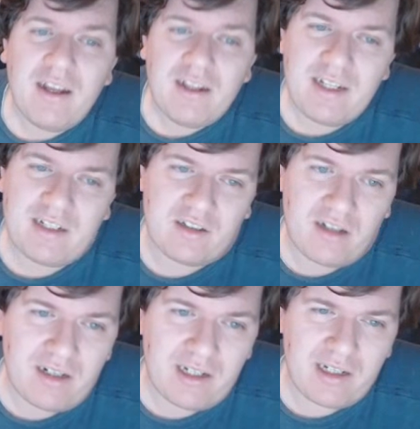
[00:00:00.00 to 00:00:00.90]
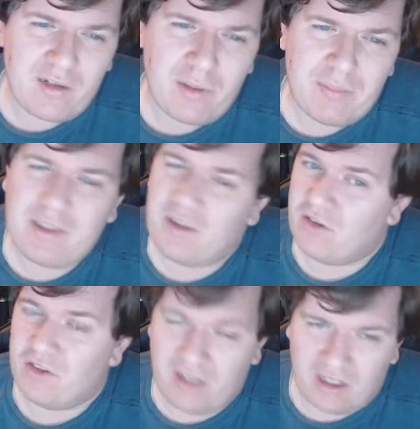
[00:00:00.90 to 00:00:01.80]
Then, starting equipment, you
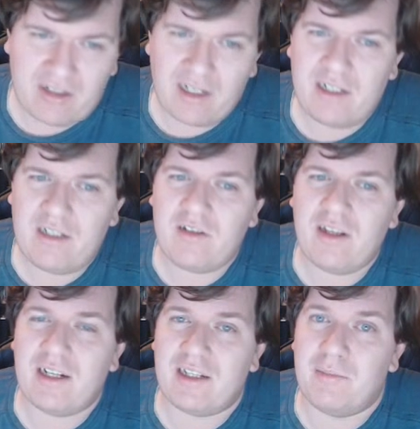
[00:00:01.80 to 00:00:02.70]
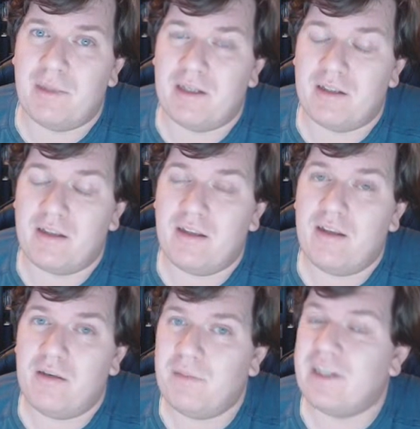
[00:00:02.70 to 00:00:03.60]
just get a utility belt,
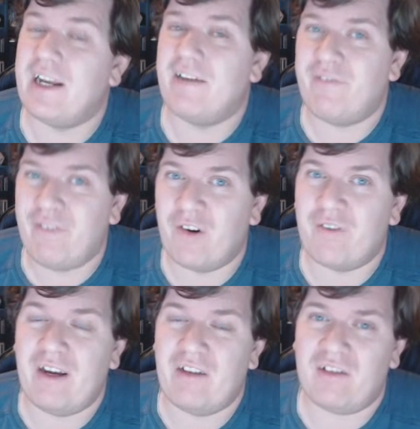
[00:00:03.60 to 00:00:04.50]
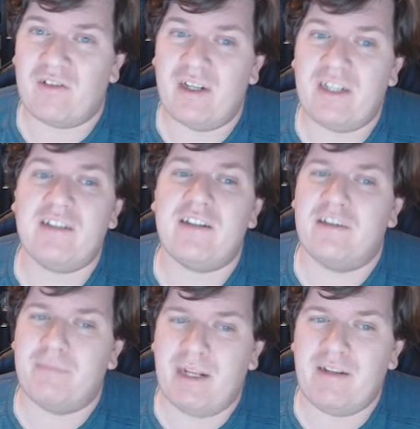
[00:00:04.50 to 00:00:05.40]
but you get 4,000 credits to
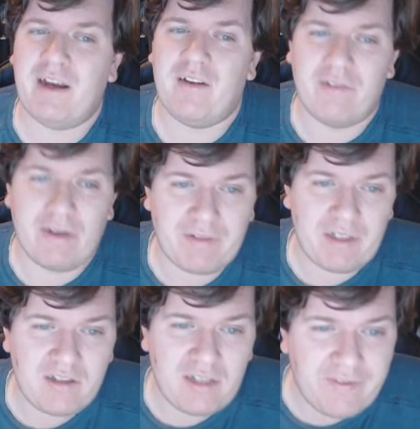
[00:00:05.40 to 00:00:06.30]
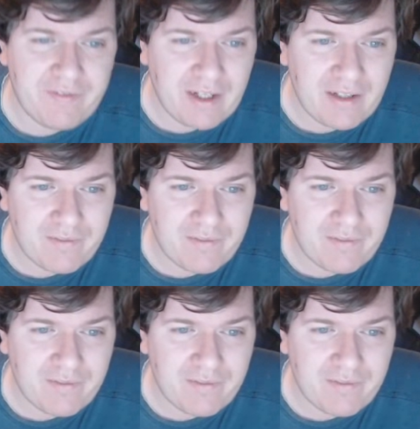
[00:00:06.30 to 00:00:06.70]
spend however you see fit.